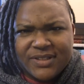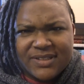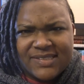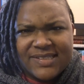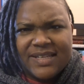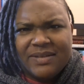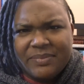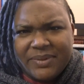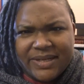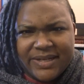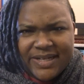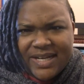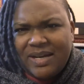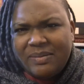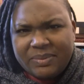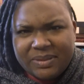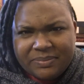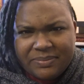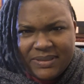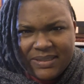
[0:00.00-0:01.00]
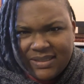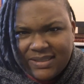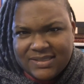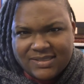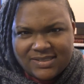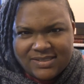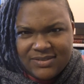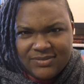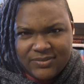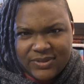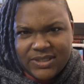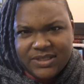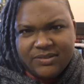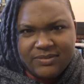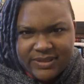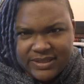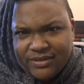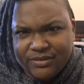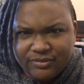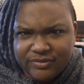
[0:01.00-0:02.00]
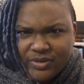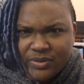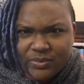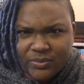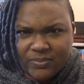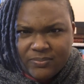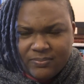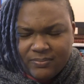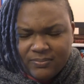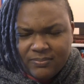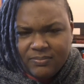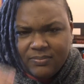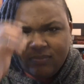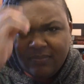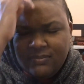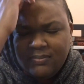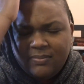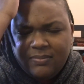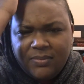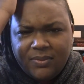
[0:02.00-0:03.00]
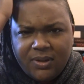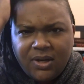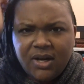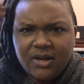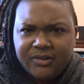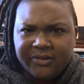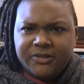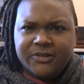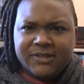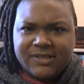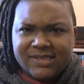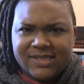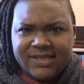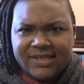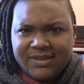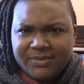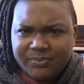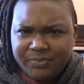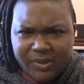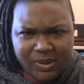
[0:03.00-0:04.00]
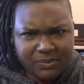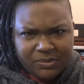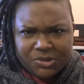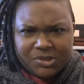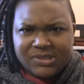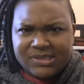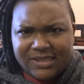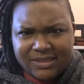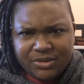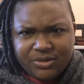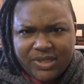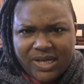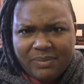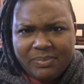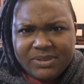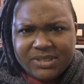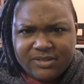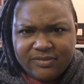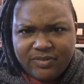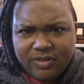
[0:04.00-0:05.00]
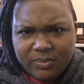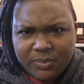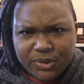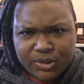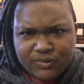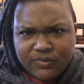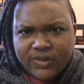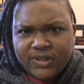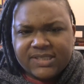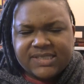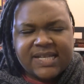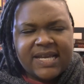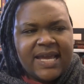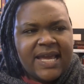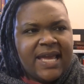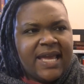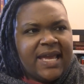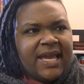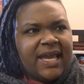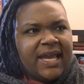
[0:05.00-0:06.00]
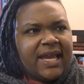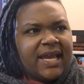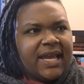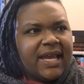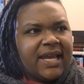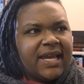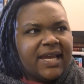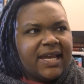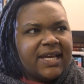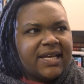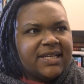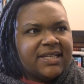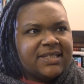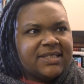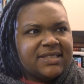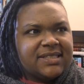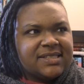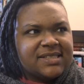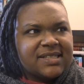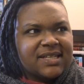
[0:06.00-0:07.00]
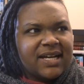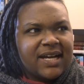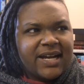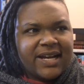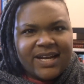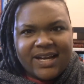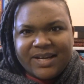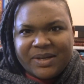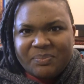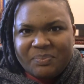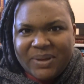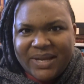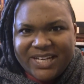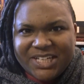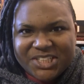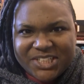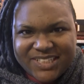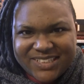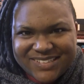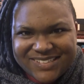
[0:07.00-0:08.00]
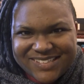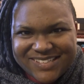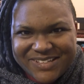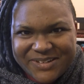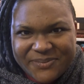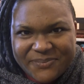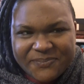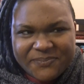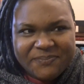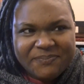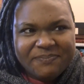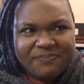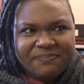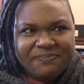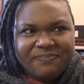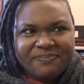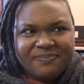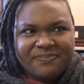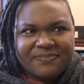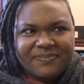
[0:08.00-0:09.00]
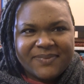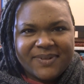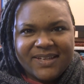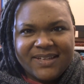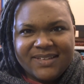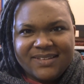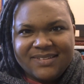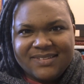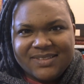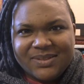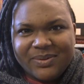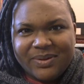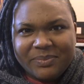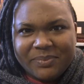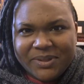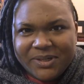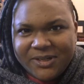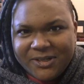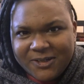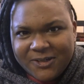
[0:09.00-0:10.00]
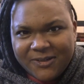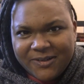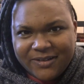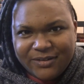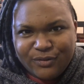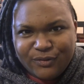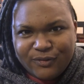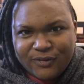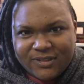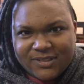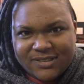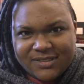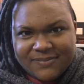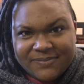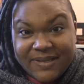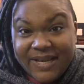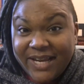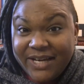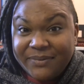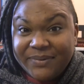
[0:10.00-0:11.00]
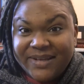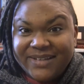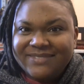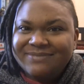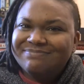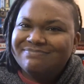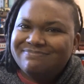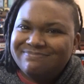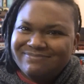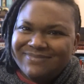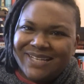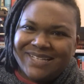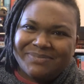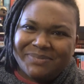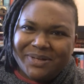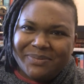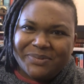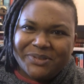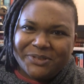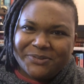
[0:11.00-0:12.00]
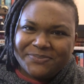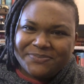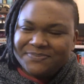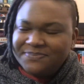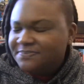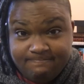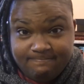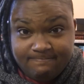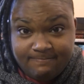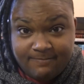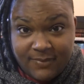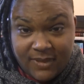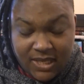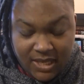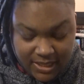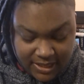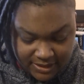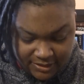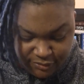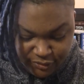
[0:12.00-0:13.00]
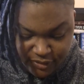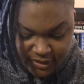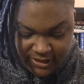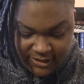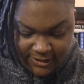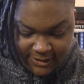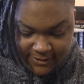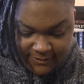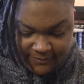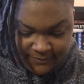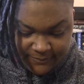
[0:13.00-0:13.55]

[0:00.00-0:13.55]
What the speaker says: to send me a copy because when you interview authors, the publishers send you copies of their books first. And I got impatient, and so I bought it on Kindle first. Anyway, that's my number 2. And finally,